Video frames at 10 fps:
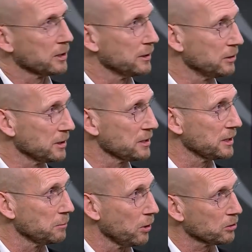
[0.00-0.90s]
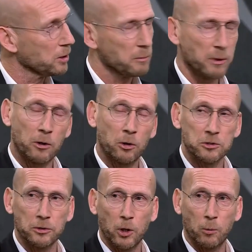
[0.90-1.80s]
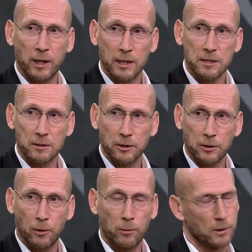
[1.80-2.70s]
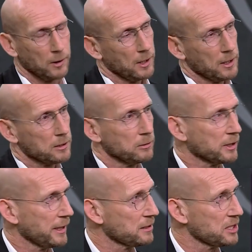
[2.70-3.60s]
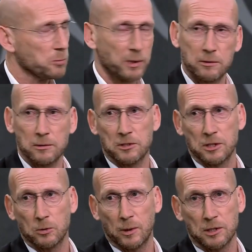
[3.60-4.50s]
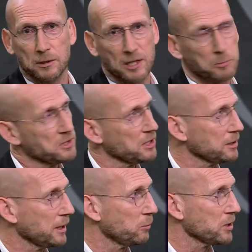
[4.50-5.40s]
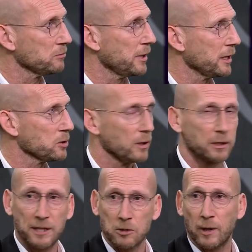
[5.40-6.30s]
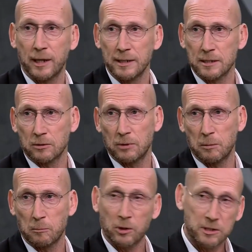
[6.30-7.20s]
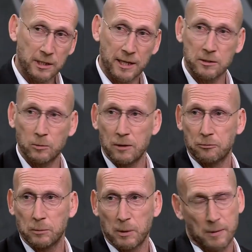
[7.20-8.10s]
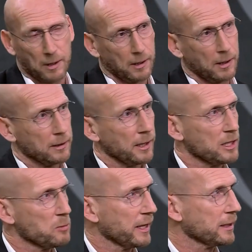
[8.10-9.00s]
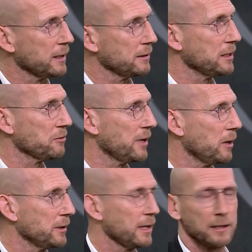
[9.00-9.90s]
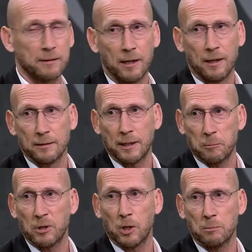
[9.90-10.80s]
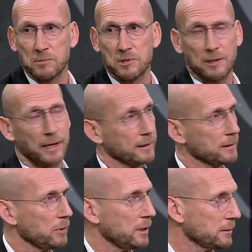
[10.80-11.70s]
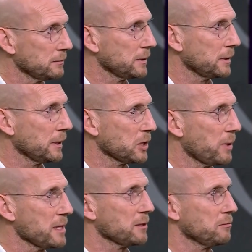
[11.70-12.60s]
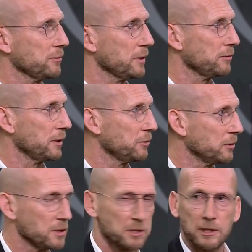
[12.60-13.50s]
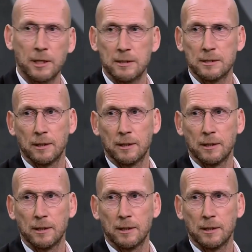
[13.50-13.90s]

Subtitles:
can see the ball coming, but you also know where he's going to go. So you can anticipate to the situation. His positioning wasn't right as well, and that's why he needs to grab him, because he gets away from him. Yeah, and he's making this foul. And then it becomes like, well, expensive if you concede